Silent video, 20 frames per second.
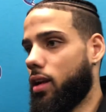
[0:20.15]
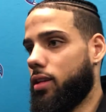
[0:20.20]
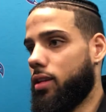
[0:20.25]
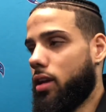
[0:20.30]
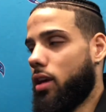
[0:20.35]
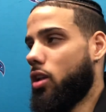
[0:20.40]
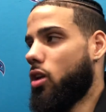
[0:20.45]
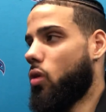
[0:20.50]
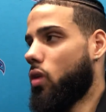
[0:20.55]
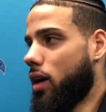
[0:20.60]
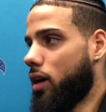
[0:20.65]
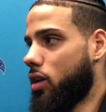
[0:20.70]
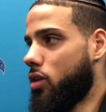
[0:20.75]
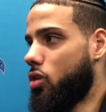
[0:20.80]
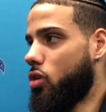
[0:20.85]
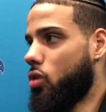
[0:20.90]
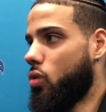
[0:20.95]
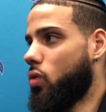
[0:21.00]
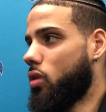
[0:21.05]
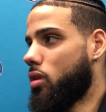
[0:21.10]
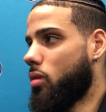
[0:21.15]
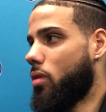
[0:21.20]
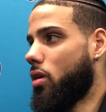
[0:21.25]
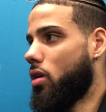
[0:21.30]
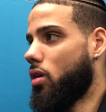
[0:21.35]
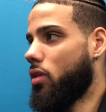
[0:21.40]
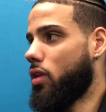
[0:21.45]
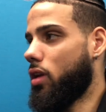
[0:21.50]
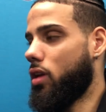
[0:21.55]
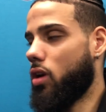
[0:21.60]
Like, they know what I can do with the
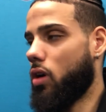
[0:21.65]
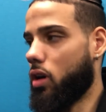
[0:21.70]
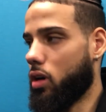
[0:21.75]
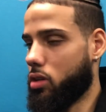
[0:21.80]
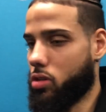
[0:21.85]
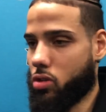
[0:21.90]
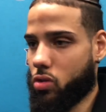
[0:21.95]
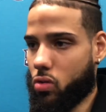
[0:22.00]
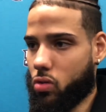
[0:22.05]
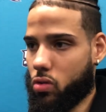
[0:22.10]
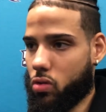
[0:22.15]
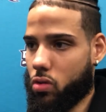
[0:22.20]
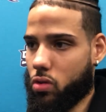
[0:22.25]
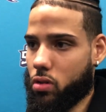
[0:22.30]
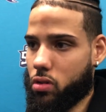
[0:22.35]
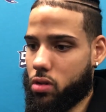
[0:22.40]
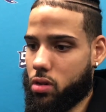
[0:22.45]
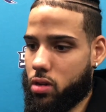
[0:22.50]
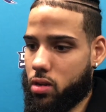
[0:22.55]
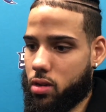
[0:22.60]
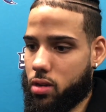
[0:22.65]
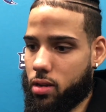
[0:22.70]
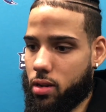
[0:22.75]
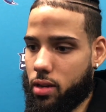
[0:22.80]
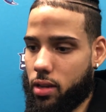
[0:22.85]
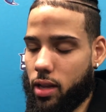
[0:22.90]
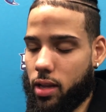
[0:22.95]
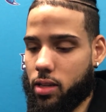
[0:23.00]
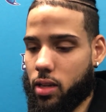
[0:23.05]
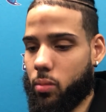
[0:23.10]
ball. They know I can score
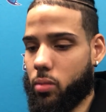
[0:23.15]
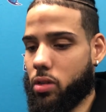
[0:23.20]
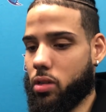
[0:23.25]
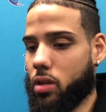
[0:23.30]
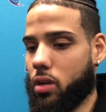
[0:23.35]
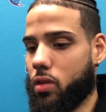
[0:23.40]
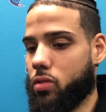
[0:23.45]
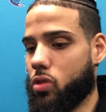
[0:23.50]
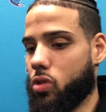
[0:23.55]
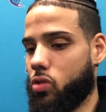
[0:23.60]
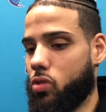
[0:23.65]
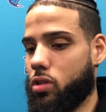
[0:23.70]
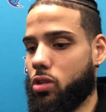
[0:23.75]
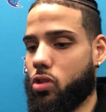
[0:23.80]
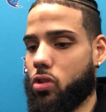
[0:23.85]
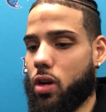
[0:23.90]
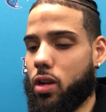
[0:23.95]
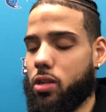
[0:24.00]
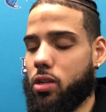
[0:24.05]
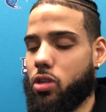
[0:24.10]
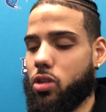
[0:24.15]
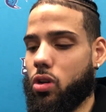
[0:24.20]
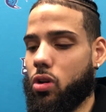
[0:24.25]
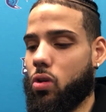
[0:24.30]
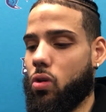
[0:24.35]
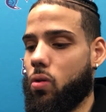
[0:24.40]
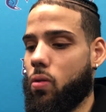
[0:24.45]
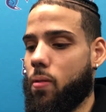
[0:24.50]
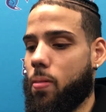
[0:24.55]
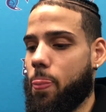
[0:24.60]
and that type of stuff. So just trying to
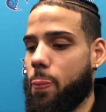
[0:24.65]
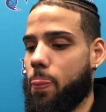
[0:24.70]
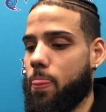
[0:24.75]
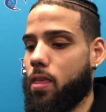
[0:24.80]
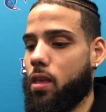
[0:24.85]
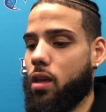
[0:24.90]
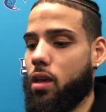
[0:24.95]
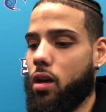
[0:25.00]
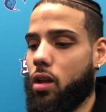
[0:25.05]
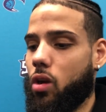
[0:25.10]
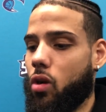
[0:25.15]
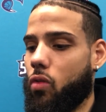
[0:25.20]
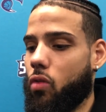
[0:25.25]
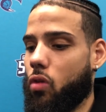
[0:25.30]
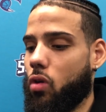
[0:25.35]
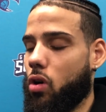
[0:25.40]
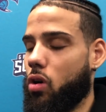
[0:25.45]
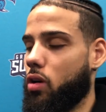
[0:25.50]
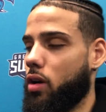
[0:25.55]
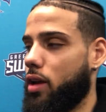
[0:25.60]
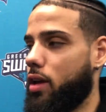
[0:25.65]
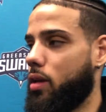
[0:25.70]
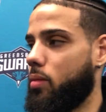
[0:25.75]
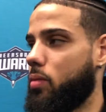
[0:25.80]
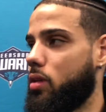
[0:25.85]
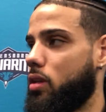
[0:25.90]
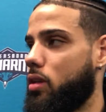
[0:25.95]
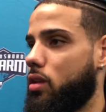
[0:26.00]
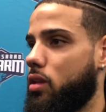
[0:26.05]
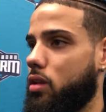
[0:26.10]
show an overall
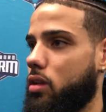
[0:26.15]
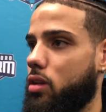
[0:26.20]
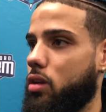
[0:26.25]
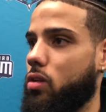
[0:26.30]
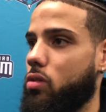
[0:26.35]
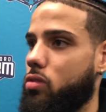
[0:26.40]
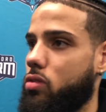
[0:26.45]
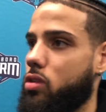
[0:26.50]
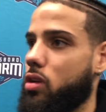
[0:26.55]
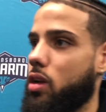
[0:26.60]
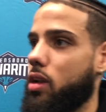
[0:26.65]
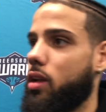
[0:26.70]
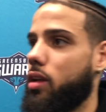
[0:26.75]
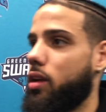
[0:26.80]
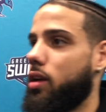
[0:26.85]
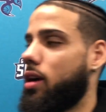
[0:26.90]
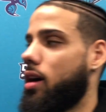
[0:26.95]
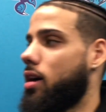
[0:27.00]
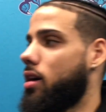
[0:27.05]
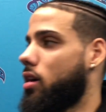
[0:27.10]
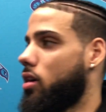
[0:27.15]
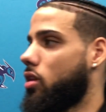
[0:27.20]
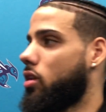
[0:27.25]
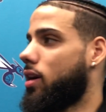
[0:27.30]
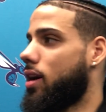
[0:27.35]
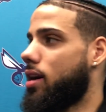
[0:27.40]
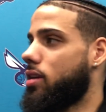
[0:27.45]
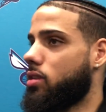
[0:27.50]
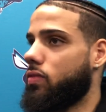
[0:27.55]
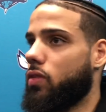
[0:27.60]
game and, you know, trying to get other
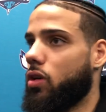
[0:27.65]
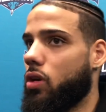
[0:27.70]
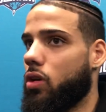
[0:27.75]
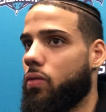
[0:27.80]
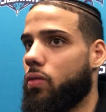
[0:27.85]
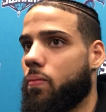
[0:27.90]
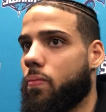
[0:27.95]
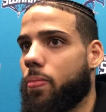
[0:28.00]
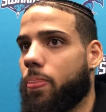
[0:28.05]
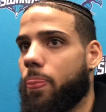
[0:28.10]
guys involved.